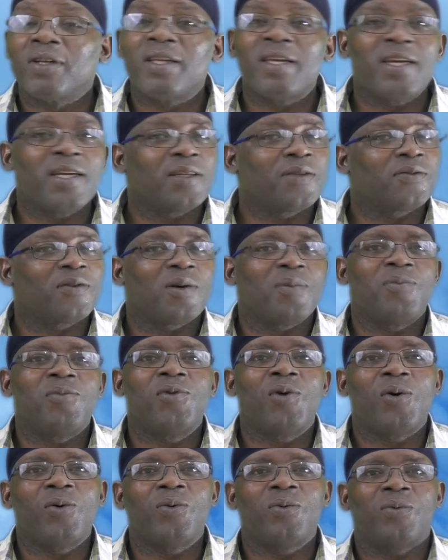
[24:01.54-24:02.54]
years from
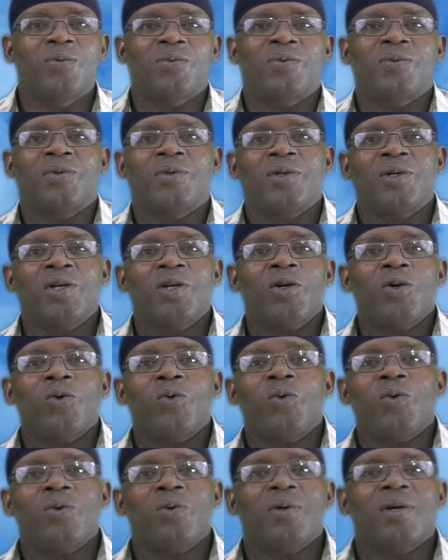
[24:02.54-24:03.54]
now,
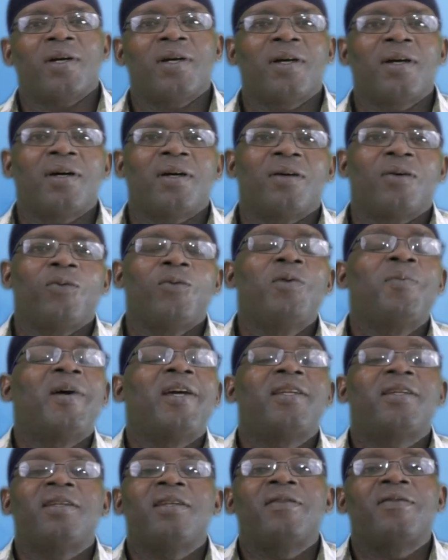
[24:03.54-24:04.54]
we
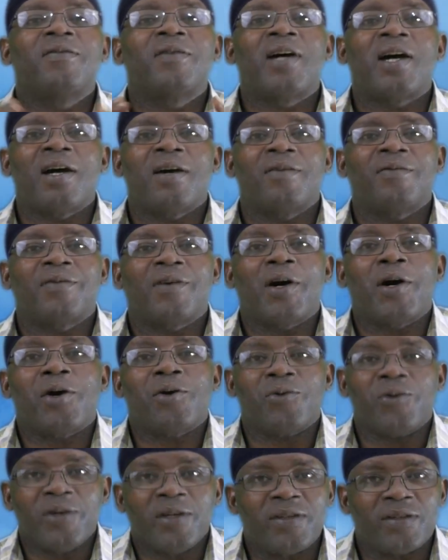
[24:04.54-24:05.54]
might not even have a
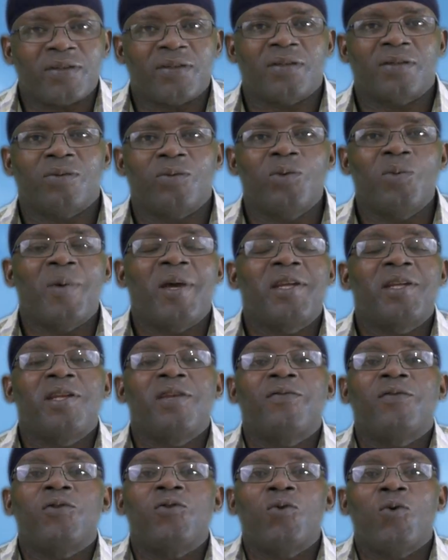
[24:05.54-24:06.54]
race. We might not
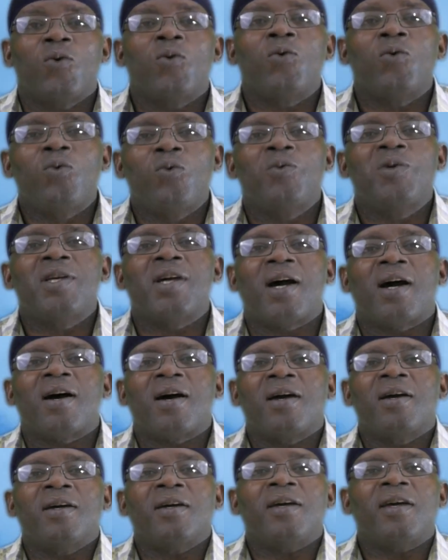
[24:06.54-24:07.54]
even know who we are
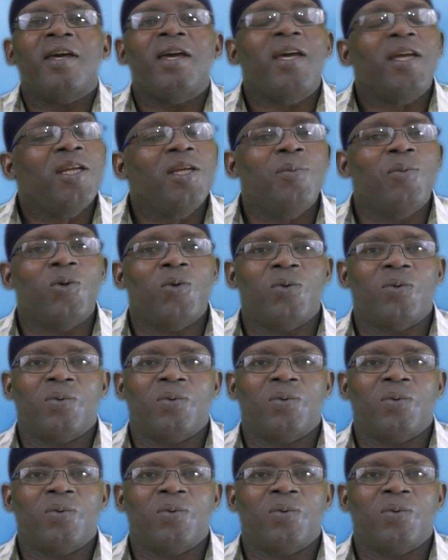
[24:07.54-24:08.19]
anymore.